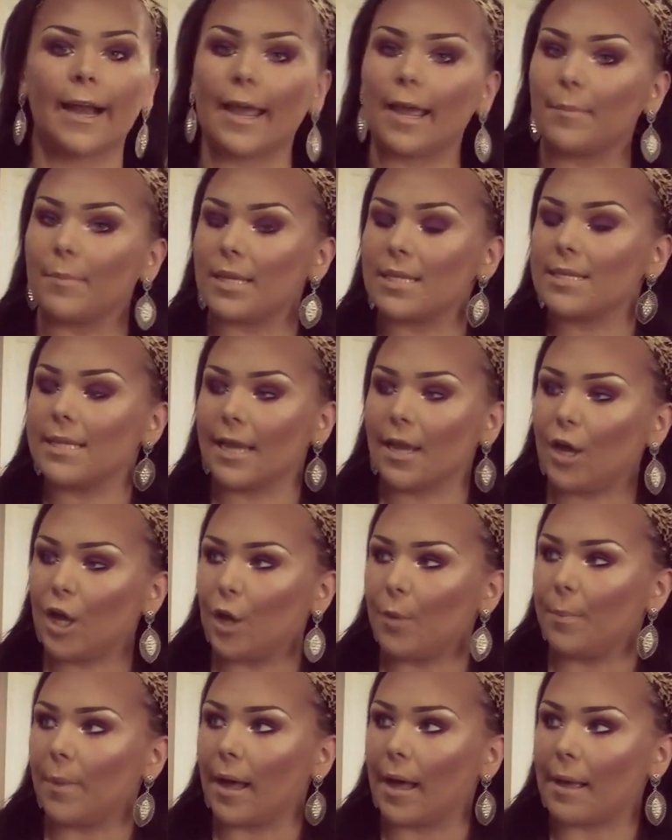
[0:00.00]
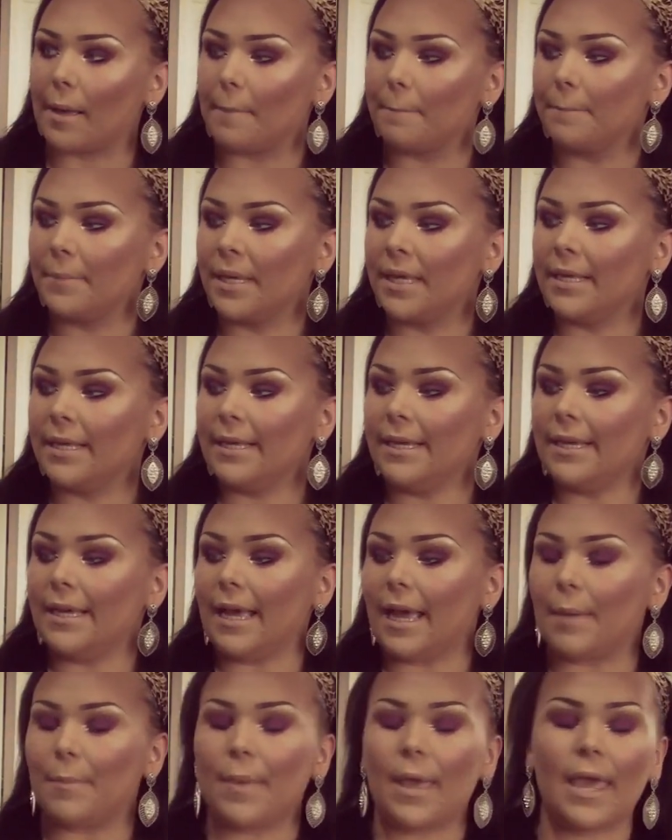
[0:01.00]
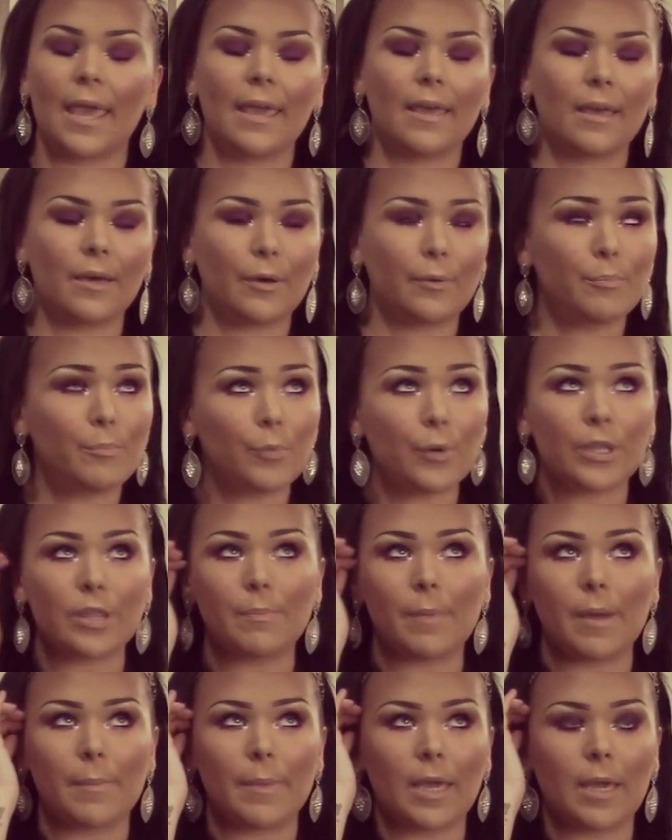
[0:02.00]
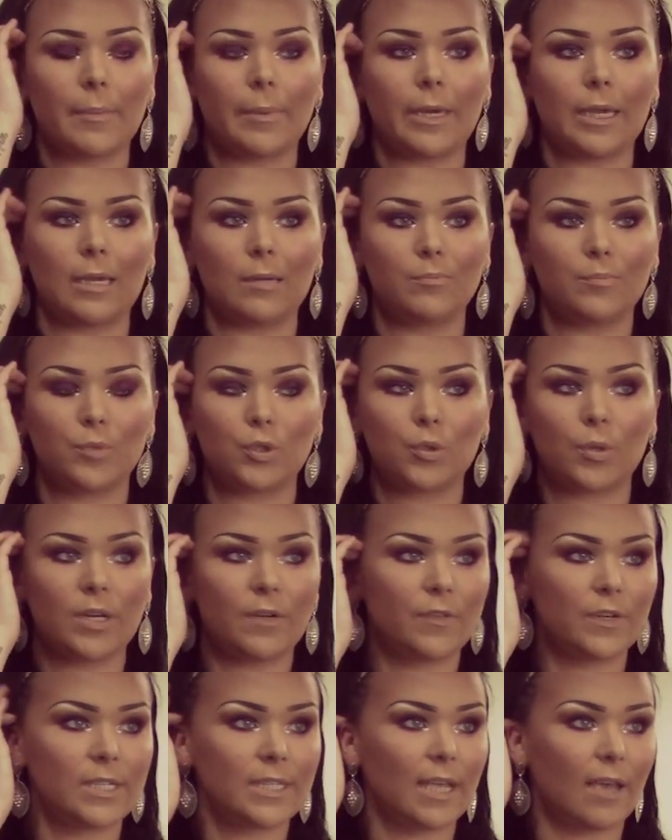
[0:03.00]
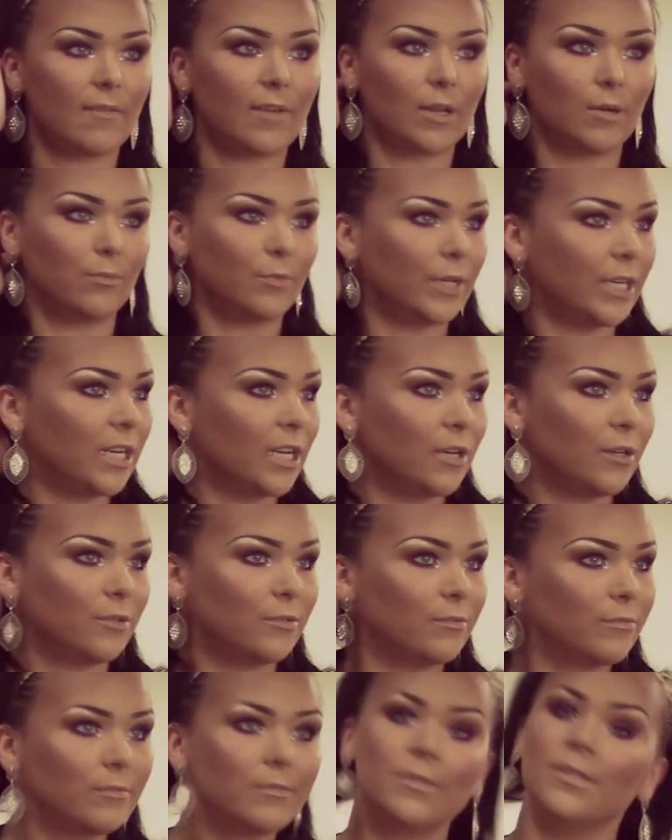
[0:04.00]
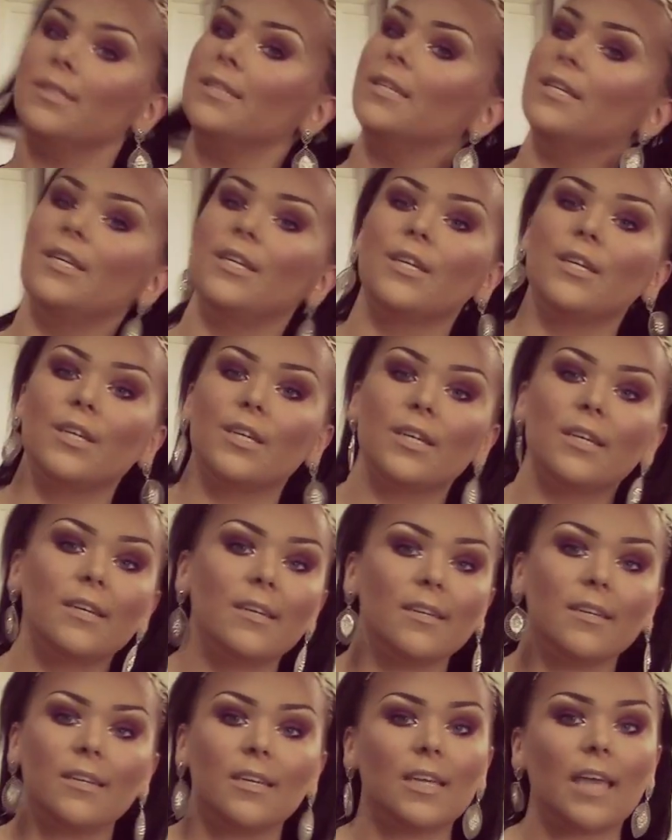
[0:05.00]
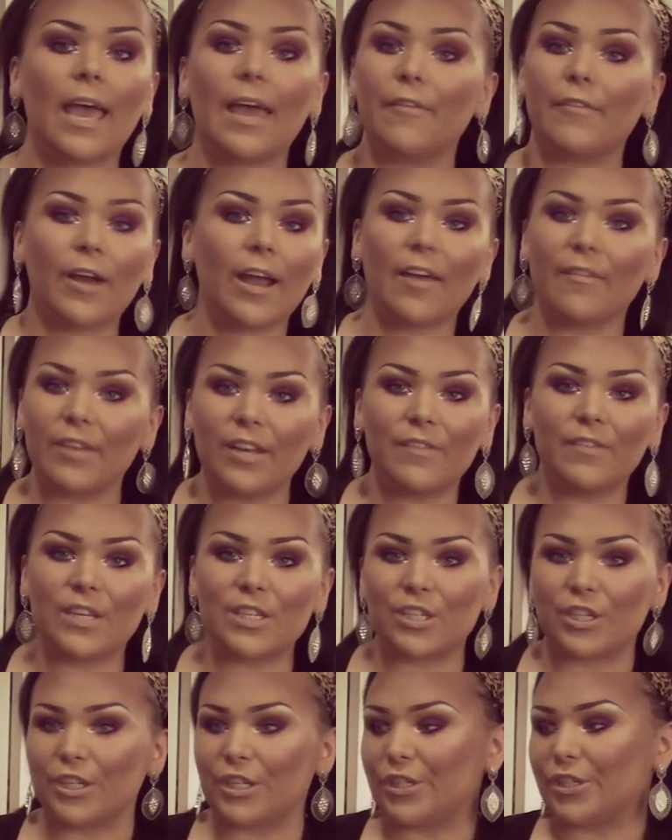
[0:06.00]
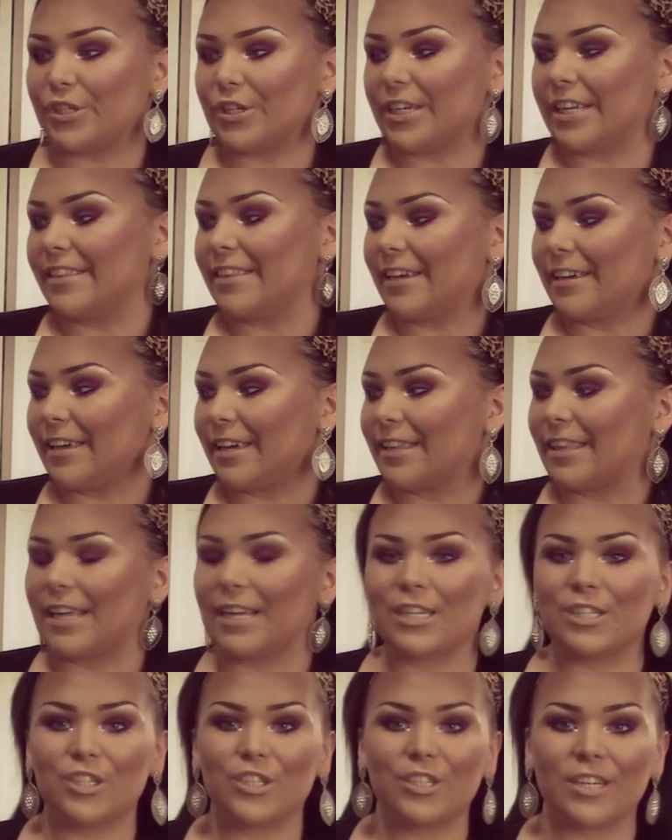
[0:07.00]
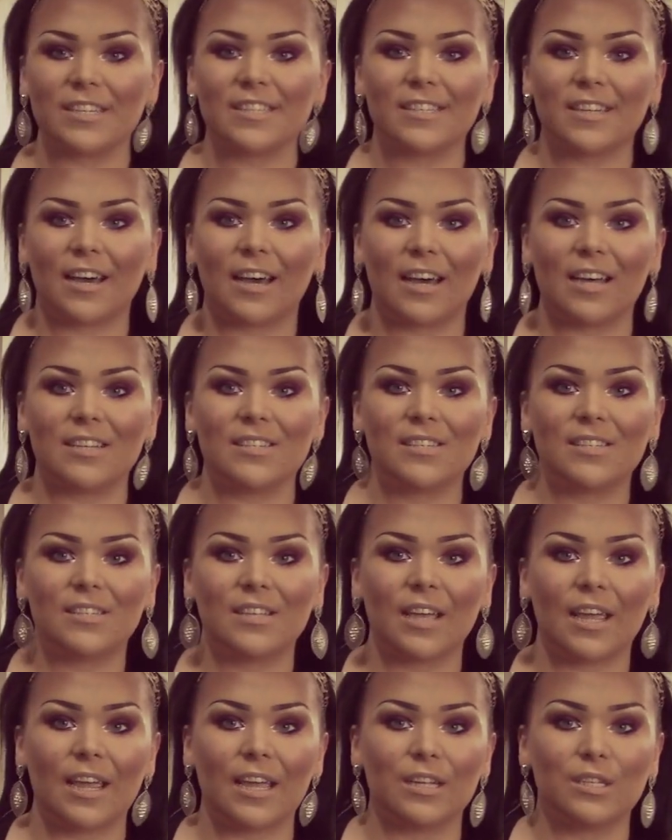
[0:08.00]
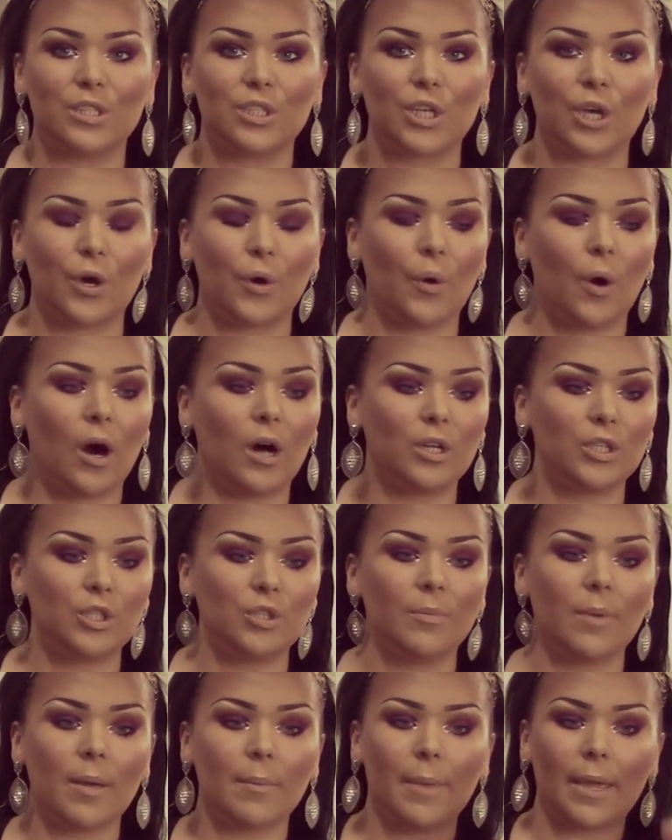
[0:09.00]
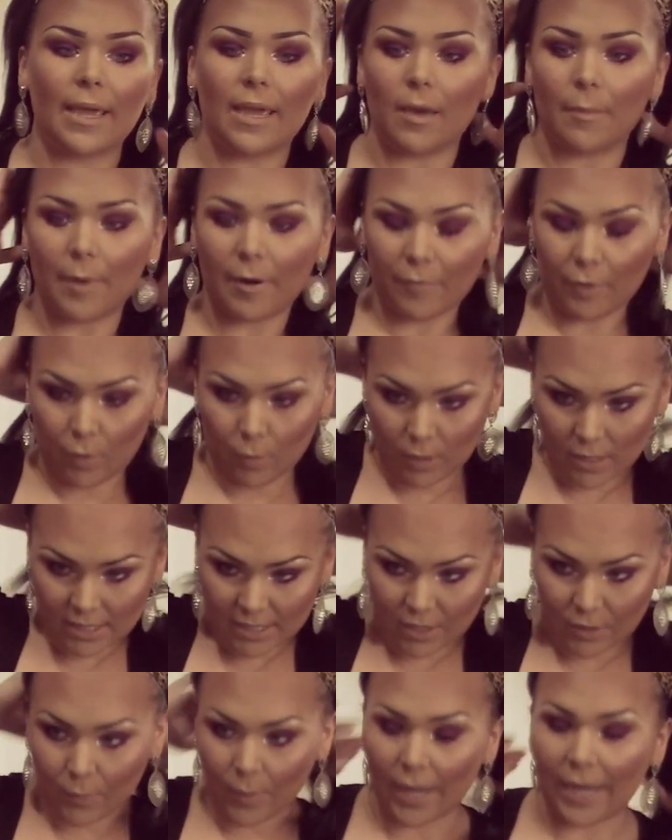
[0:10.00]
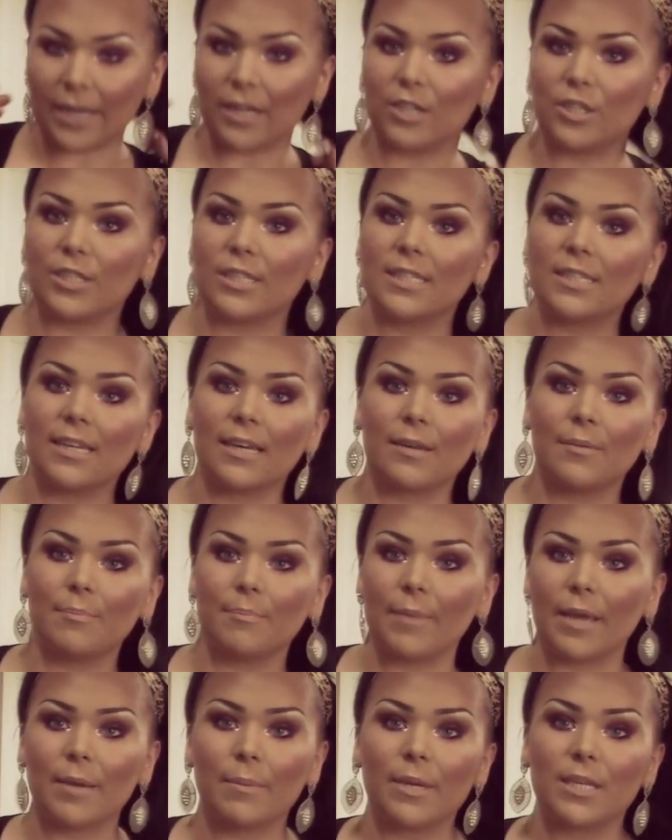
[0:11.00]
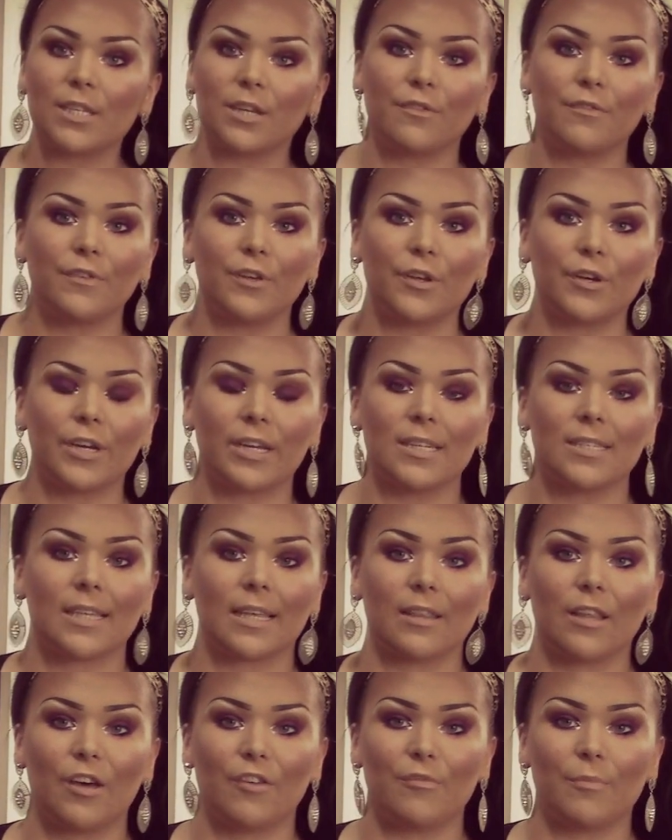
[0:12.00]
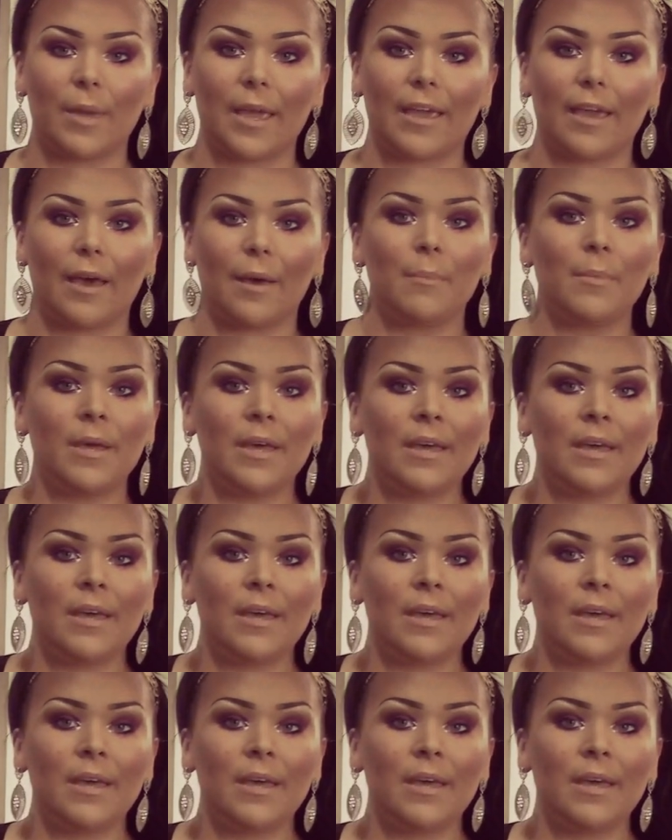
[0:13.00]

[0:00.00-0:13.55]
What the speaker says: I am a stay-at-home mom. I'm home with my baby 24/7. We don't ever have any visitors or anything like that. It's just us, and so I'll do my makeup every once in a while just to make myself feel good because I love makeup.